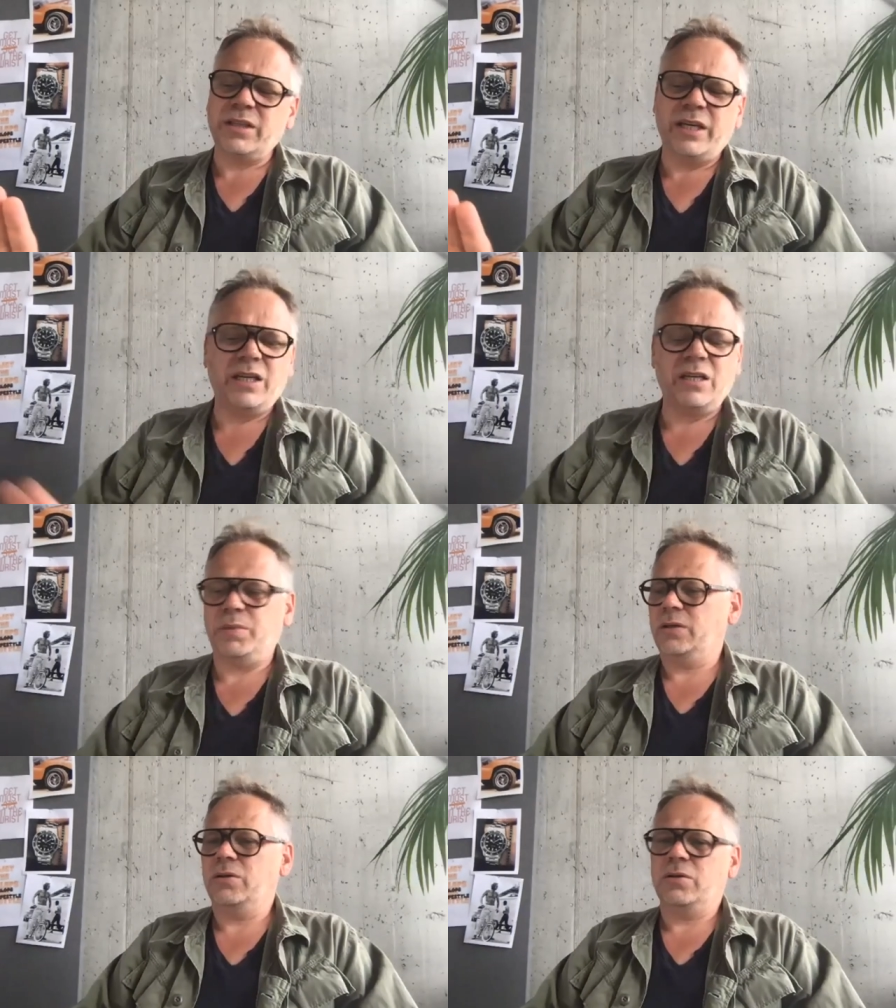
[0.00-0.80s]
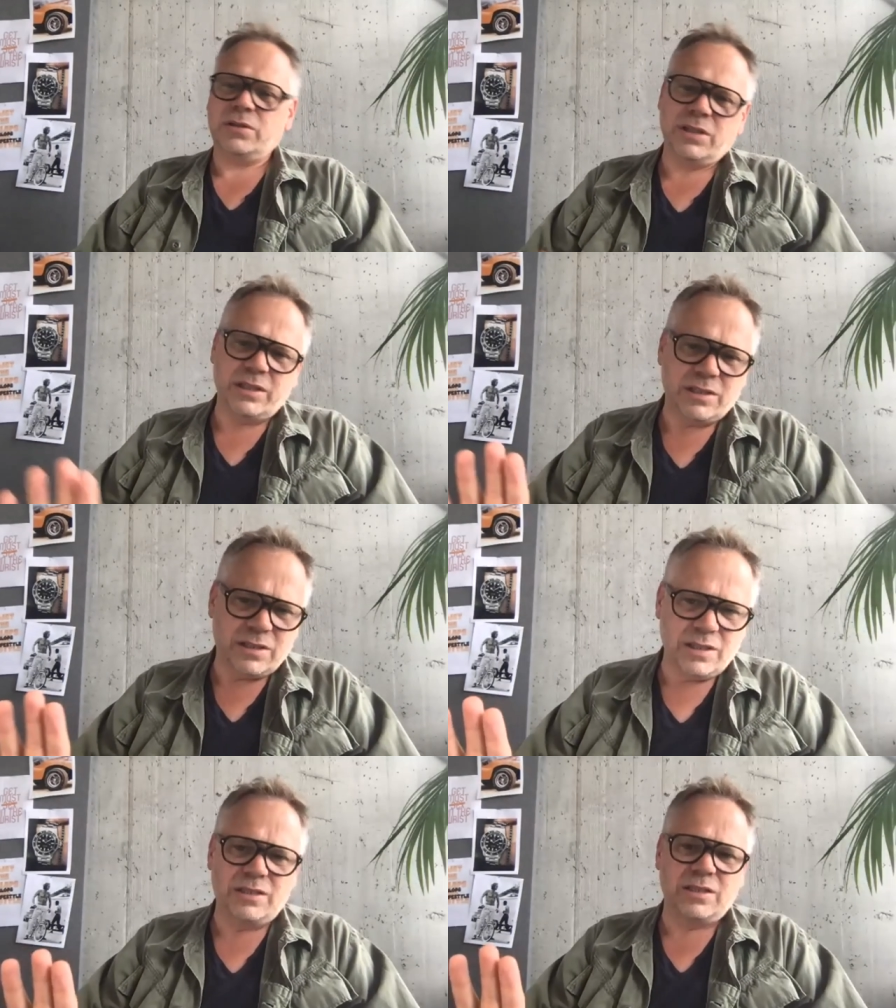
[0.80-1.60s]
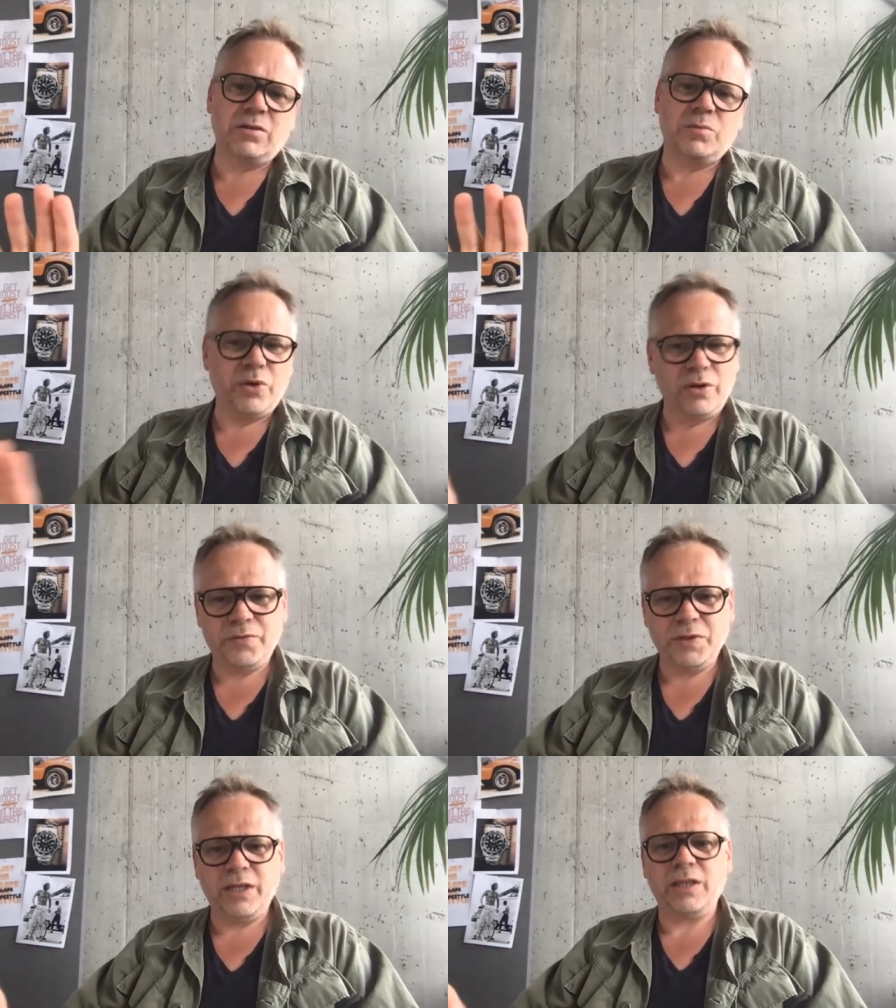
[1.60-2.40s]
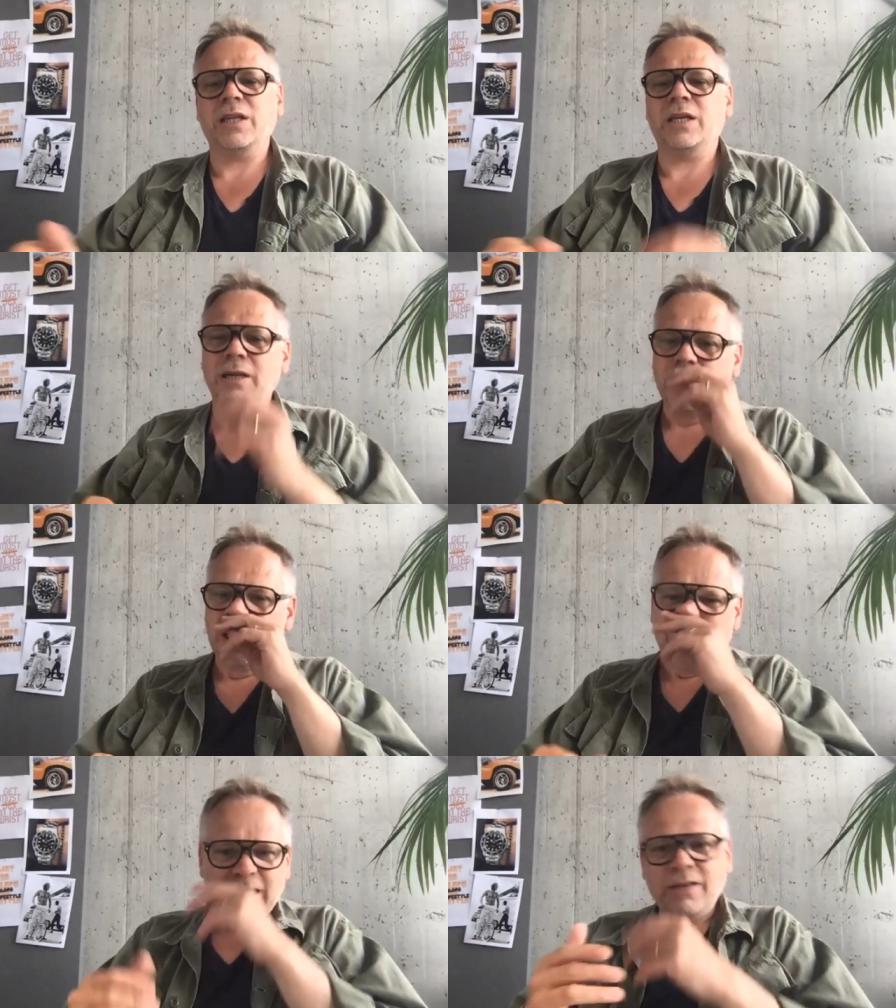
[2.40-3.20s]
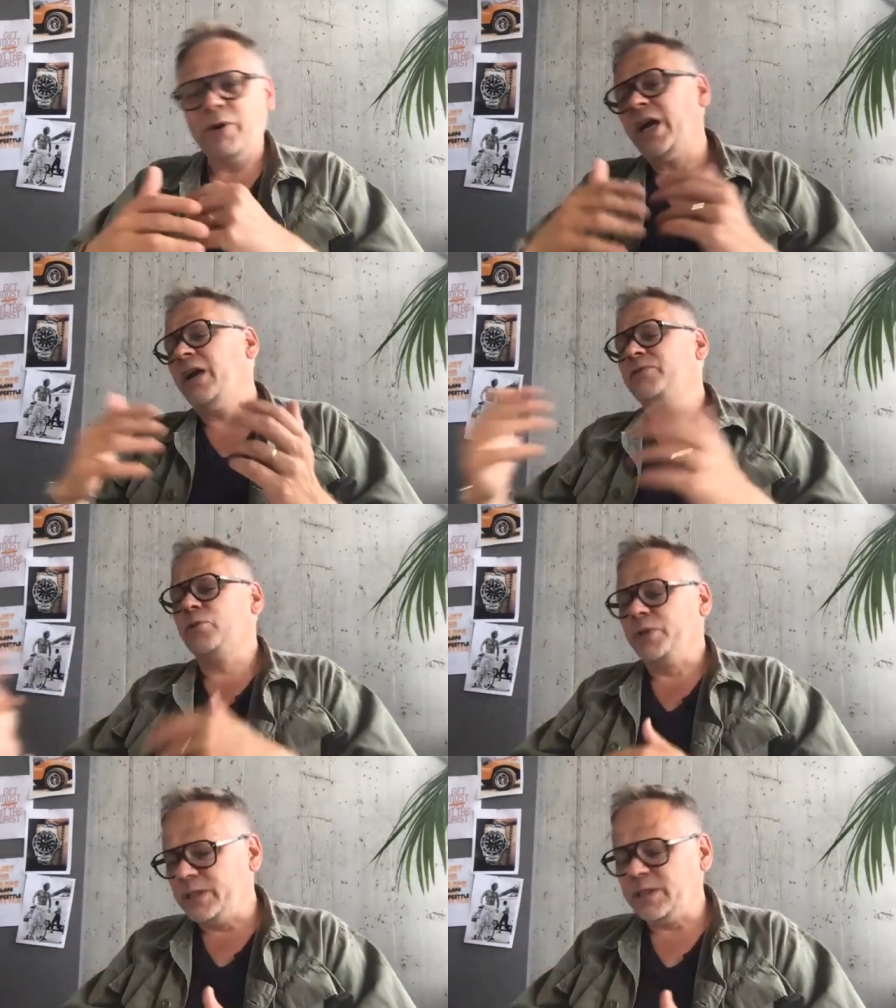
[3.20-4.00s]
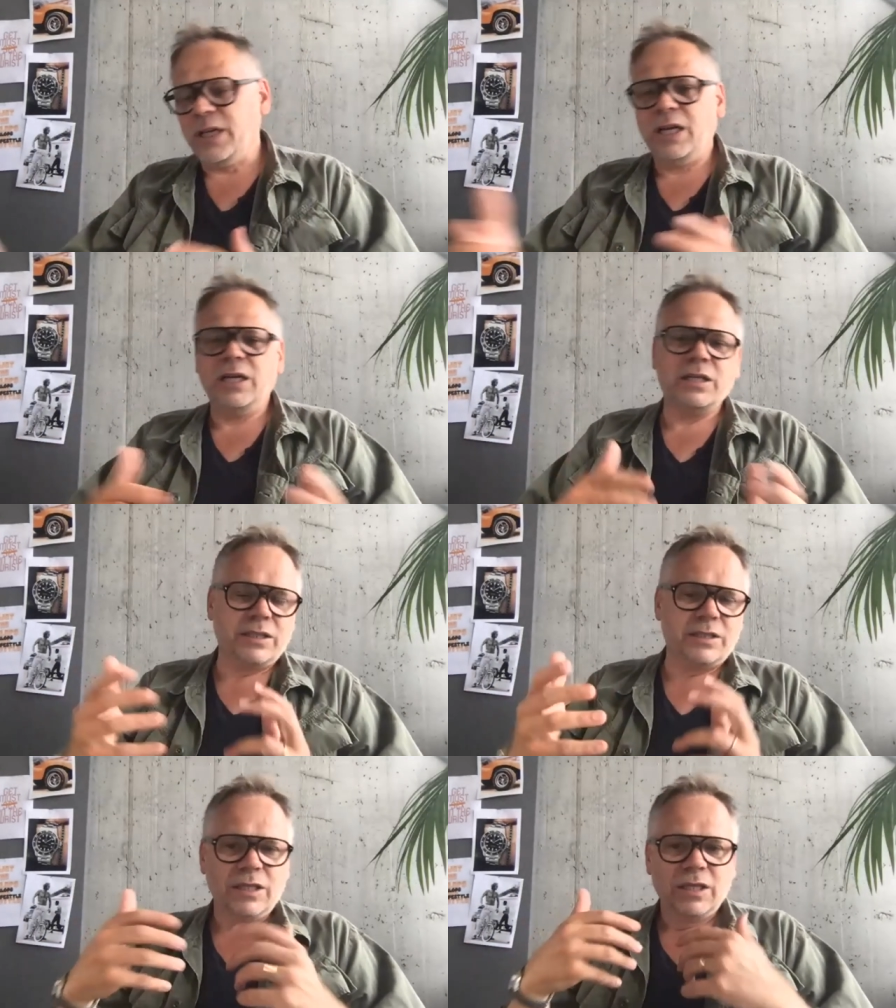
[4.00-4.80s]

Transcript: take it because it's it's not perfect. And then yeah. when I have to resell it and